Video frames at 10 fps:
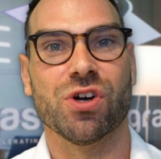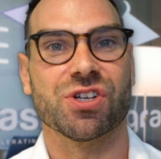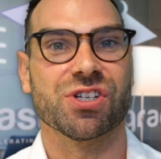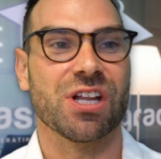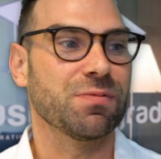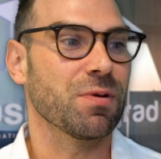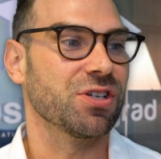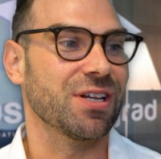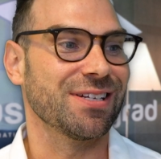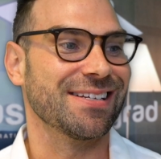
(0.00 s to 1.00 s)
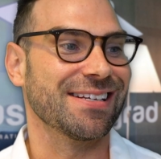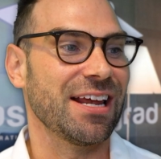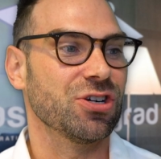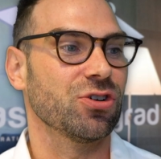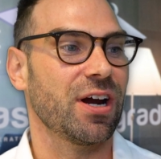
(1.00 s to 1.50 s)
voices. And that's because this is
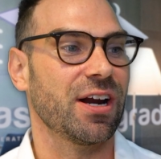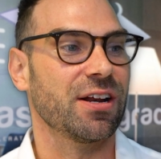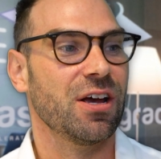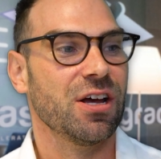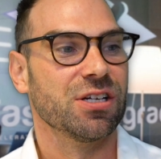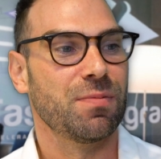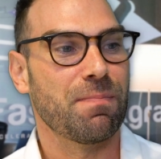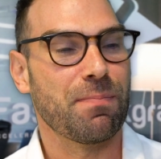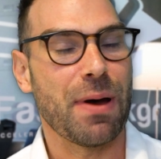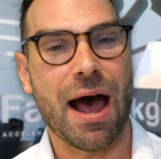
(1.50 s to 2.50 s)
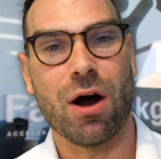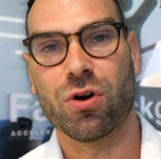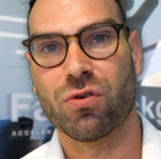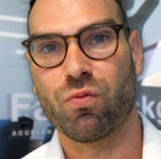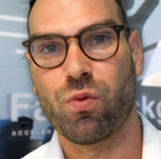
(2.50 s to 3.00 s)
integrated to be
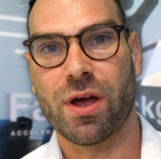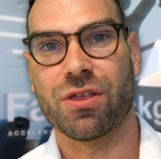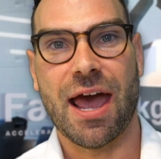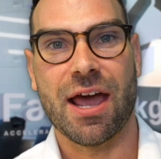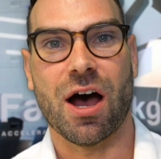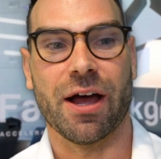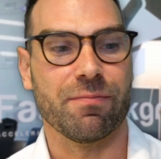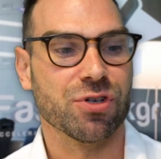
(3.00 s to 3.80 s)
powered with AI.